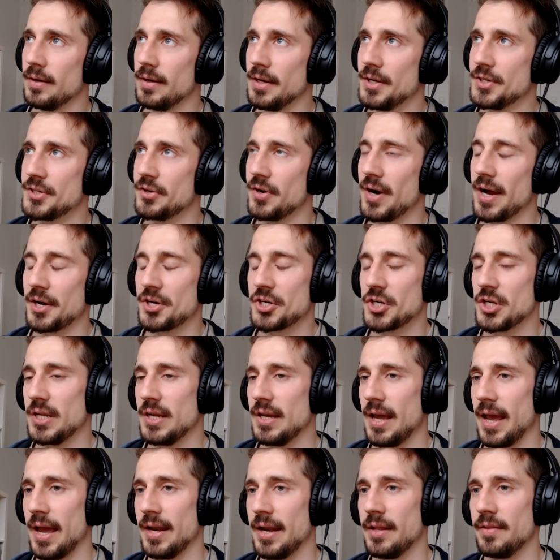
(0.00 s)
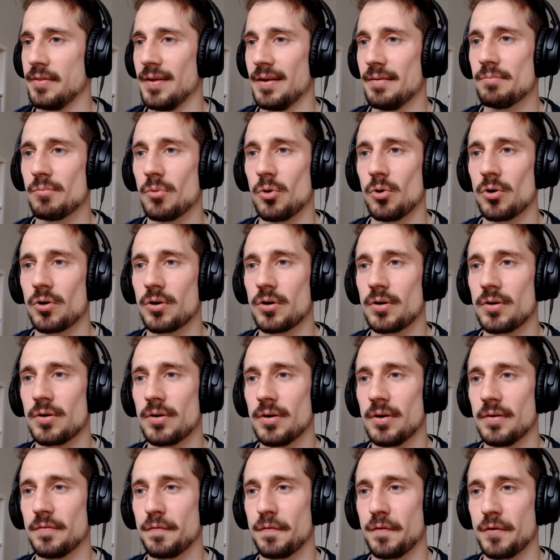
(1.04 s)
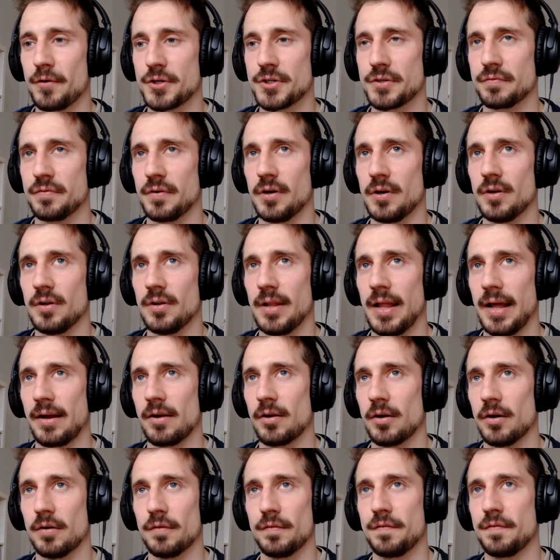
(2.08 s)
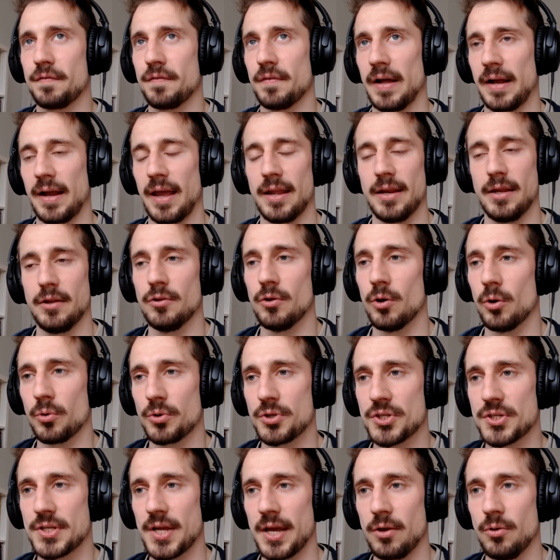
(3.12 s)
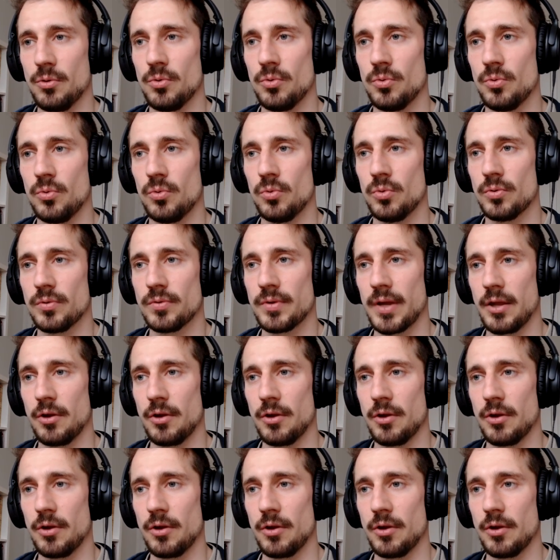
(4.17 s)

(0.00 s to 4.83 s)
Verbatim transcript: is there actually anything more, first of all, like any notes that you